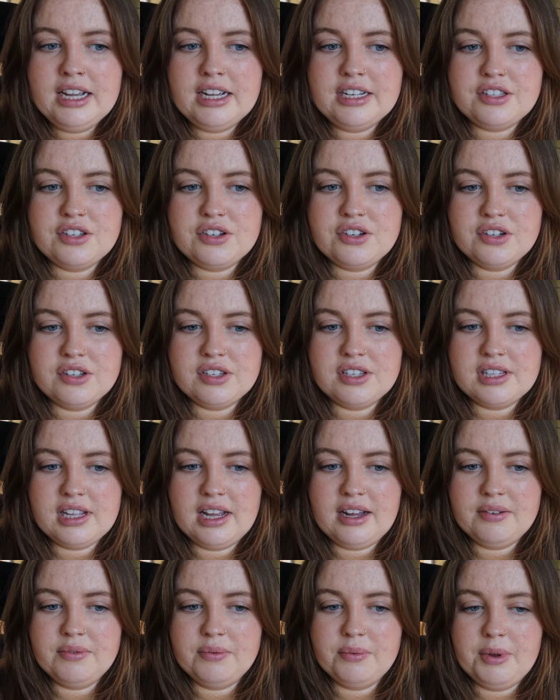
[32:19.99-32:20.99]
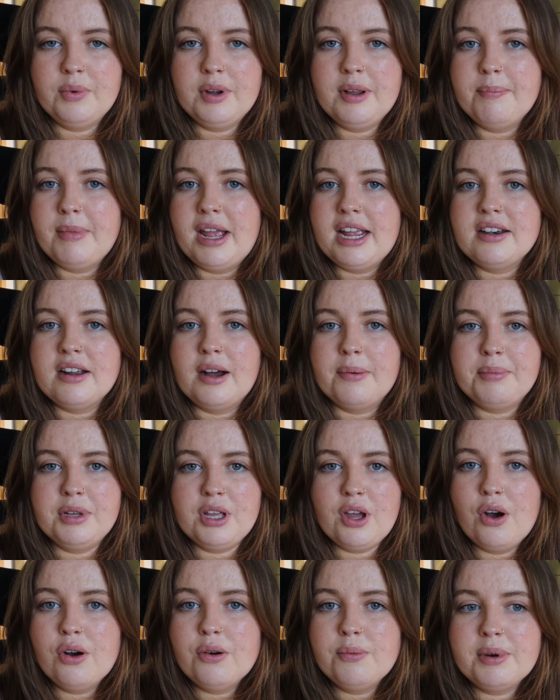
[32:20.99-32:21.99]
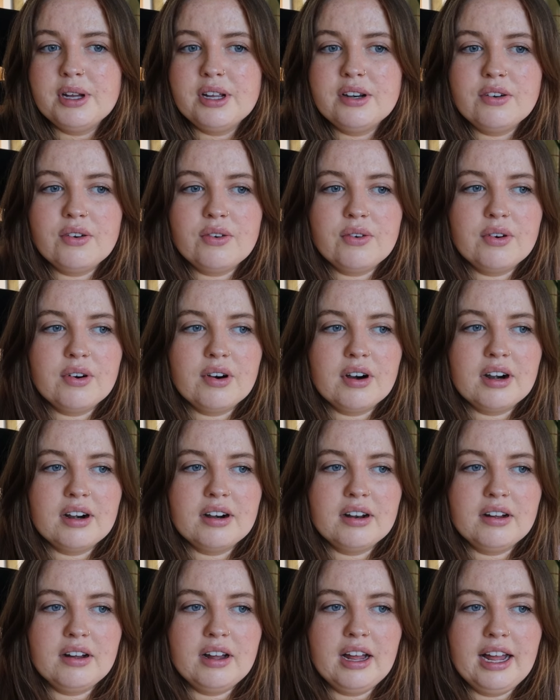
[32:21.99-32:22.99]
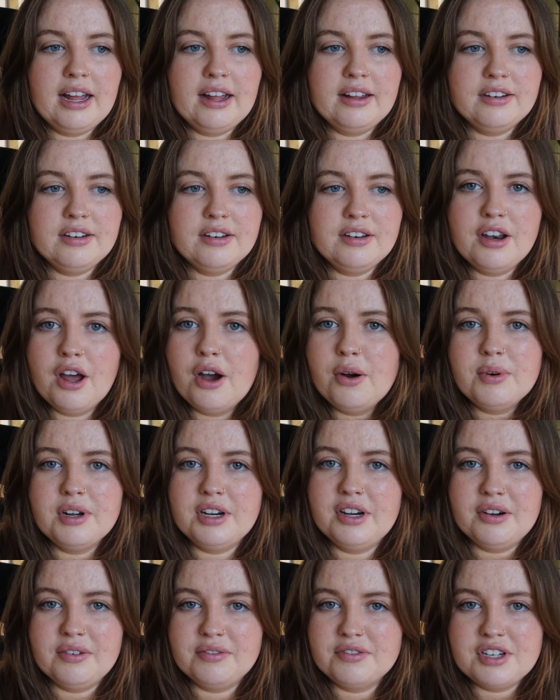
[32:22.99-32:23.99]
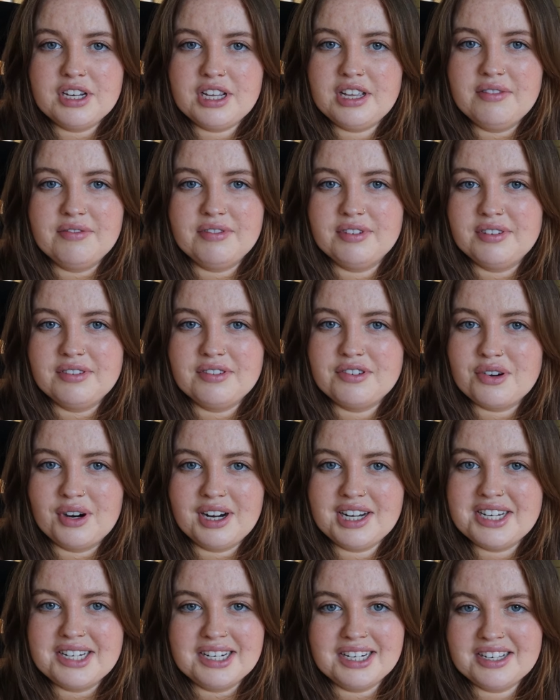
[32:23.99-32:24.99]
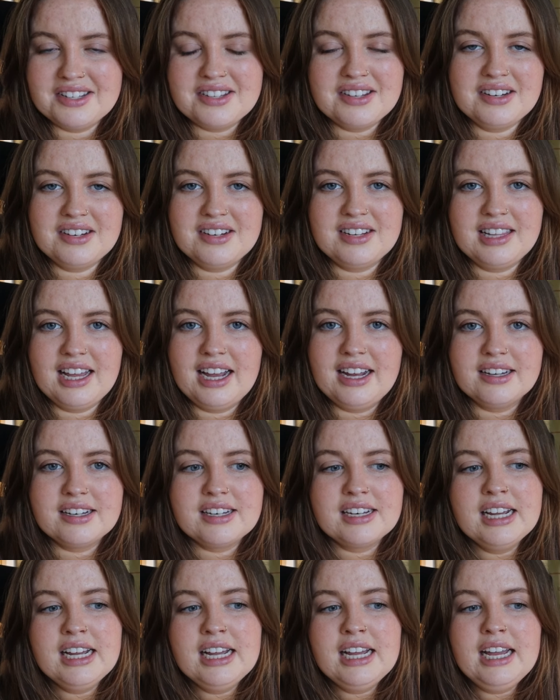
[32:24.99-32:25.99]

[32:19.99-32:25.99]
It's just that we may not be open or know enough to even try to listen to that.